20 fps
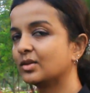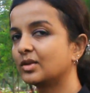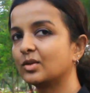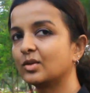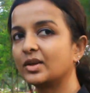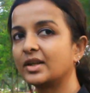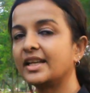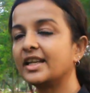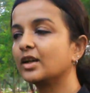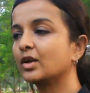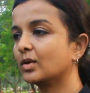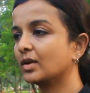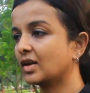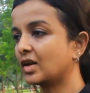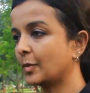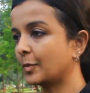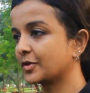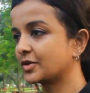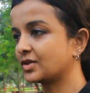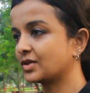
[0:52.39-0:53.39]
or equal
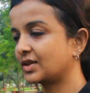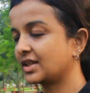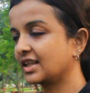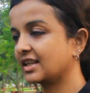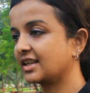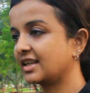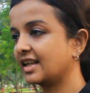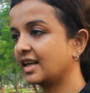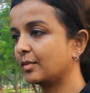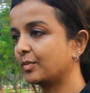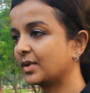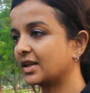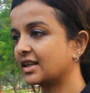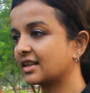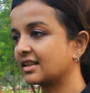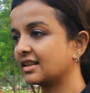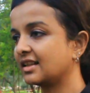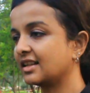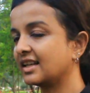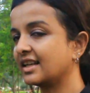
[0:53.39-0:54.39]
opportunity create
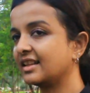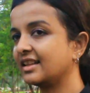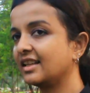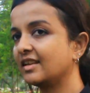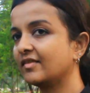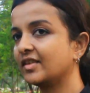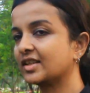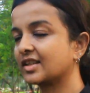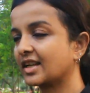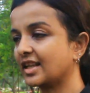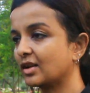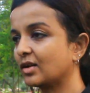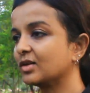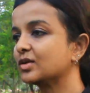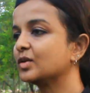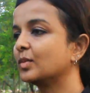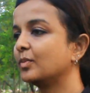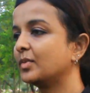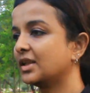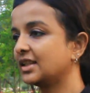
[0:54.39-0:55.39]
pandradilla I think we can
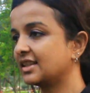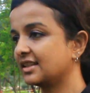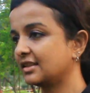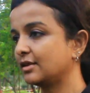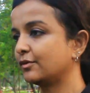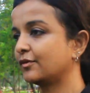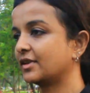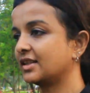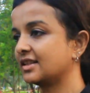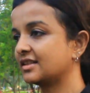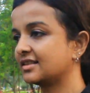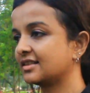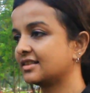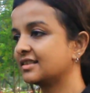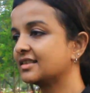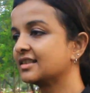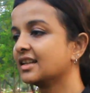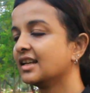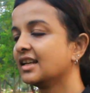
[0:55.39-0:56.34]
also build the differences.